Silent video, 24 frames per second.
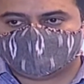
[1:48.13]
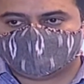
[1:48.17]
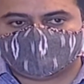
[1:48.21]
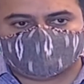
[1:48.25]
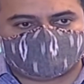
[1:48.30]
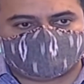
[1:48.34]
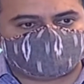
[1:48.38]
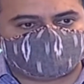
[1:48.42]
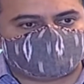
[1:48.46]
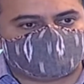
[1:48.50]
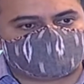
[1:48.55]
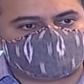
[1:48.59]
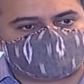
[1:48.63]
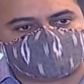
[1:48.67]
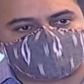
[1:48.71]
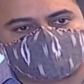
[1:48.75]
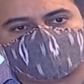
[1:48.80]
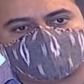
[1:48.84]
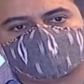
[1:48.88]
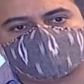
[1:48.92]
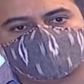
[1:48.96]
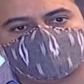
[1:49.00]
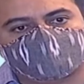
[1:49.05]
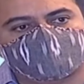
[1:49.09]
When they
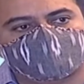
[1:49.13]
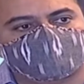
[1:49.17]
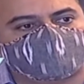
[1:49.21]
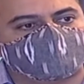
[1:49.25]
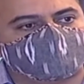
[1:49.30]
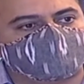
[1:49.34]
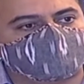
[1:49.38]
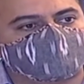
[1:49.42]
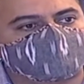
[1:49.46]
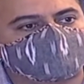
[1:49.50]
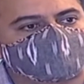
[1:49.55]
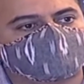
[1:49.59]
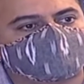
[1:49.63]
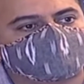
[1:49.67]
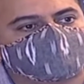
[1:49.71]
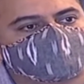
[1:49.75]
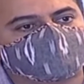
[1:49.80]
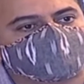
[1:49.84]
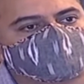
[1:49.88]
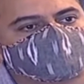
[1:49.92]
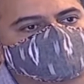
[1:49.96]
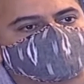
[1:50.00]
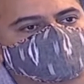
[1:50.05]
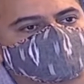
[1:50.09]
start looking at
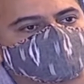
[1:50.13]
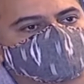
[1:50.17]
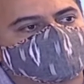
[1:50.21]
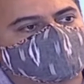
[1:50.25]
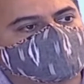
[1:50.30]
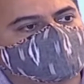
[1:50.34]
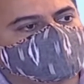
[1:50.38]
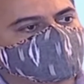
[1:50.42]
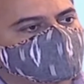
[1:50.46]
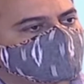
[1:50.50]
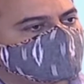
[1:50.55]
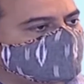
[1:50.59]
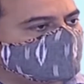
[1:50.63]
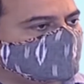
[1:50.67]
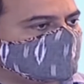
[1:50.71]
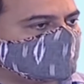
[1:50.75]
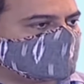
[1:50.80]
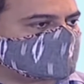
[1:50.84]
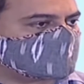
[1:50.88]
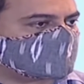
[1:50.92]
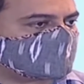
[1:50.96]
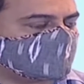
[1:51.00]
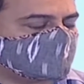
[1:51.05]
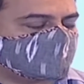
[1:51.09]
India
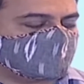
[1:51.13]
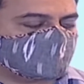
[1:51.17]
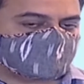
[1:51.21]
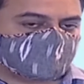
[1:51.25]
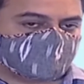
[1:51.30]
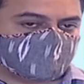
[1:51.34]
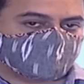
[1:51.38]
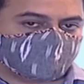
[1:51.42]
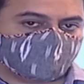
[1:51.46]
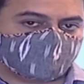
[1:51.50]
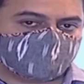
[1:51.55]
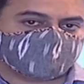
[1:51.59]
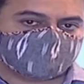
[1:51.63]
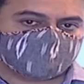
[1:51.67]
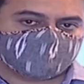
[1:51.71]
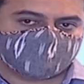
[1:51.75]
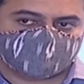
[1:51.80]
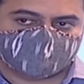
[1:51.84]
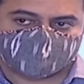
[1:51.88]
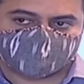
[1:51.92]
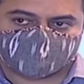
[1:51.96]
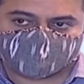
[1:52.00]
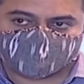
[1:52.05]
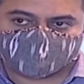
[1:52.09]
as an investment
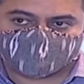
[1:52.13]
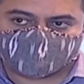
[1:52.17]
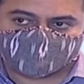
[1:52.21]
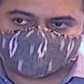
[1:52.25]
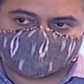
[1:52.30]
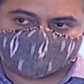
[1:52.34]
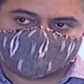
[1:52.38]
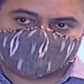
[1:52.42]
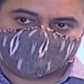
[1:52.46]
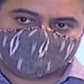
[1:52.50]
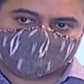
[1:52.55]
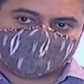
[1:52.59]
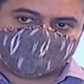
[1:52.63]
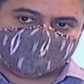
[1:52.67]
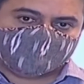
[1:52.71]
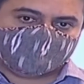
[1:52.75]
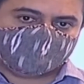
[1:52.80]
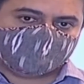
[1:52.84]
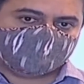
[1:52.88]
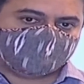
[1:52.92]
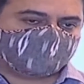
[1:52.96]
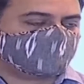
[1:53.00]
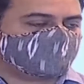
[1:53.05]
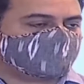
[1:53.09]
option,
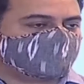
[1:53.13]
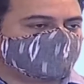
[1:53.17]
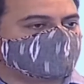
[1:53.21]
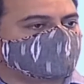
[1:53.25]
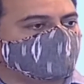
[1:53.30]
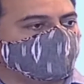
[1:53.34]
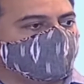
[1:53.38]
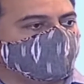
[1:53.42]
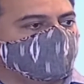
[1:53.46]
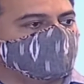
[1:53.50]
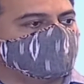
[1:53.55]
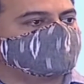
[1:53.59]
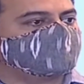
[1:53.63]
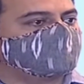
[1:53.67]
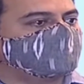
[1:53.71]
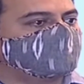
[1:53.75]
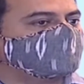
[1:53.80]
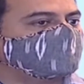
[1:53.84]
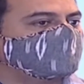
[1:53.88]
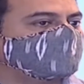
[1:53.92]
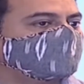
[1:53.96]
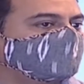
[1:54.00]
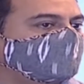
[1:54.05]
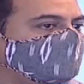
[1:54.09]
there is this
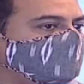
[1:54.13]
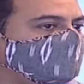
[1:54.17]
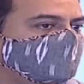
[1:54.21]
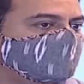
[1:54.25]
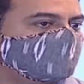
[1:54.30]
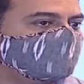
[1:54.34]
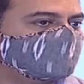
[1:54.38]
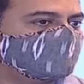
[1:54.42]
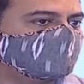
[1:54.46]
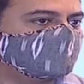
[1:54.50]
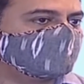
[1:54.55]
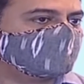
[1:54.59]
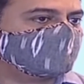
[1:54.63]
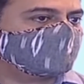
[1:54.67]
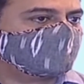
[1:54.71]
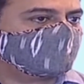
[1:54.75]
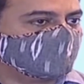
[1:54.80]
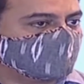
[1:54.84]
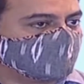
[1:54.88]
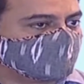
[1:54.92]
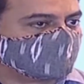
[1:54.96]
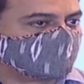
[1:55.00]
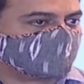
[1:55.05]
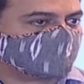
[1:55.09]
oversimplified
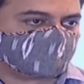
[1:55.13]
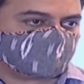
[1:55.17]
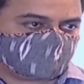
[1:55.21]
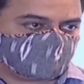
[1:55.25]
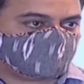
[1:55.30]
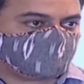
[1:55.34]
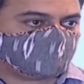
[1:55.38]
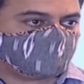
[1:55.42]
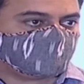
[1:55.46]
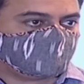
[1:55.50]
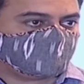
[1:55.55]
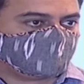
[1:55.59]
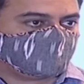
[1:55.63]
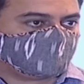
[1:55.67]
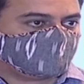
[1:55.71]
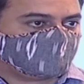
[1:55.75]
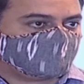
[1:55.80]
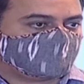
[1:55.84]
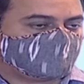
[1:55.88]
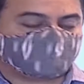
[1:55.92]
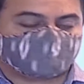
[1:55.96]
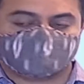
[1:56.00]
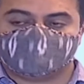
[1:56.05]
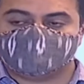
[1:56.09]
thinking
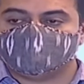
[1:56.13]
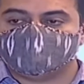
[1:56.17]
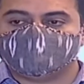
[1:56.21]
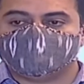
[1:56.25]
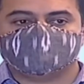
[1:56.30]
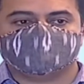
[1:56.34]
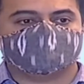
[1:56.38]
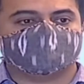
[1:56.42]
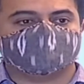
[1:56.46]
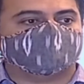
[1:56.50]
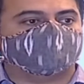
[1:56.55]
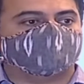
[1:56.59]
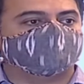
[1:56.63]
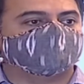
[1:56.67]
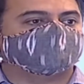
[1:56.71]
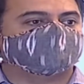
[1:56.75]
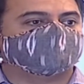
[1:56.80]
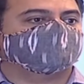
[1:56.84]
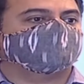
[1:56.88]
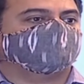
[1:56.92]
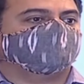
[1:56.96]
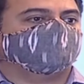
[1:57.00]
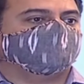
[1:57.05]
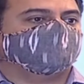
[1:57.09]
that India is a
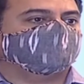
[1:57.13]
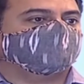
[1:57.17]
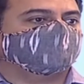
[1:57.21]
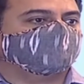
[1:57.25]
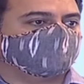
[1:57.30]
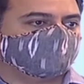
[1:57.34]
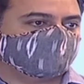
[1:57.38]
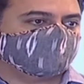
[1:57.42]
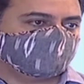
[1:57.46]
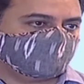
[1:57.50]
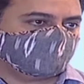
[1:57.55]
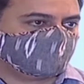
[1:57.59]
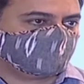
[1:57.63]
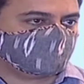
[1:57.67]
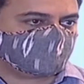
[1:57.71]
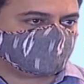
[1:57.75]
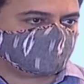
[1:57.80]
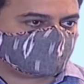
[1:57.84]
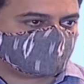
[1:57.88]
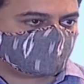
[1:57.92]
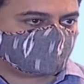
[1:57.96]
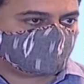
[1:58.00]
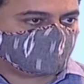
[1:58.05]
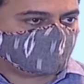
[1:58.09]
unitary country.
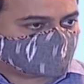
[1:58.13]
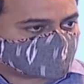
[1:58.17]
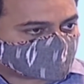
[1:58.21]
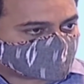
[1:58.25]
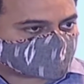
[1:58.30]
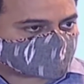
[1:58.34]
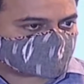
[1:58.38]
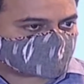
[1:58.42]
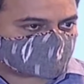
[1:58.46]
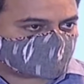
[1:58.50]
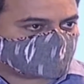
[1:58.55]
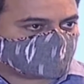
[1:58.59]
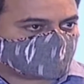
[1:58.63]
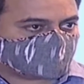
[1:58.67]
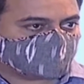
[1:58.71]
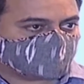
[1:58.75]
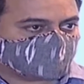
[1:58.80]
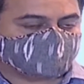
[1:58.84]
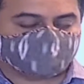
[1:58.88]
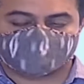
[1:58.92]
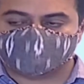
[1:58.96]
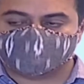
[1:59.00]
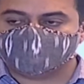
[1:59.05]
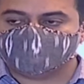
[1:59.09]
It is a
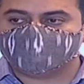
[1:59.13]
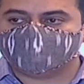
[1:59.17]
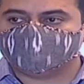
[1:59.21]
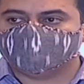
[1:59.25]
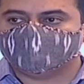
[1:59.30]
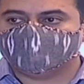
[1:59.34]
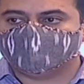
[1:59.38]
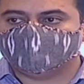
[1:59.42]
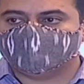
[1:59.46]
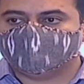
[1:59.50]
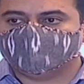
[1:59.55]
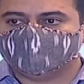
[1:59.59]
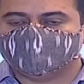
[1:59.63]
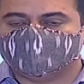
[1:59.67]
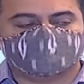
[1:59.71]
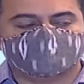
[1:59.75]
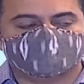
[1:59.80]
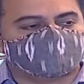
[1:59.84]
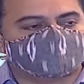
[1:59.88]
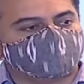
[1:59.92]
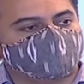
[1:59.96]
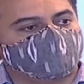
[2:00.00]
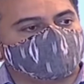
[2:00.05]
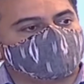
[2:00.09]
country, but
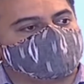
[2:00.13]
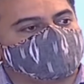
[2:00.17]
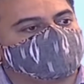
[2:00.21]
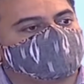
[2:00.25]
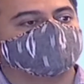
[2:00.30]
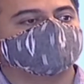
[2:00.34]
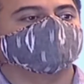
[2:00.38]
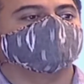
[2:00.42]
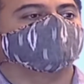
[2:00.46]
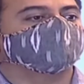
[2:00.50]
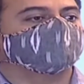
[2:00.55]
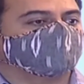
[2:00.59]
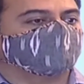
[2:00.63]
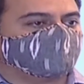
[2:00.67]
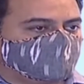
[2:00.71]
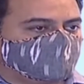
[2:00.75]
it's more like Europe.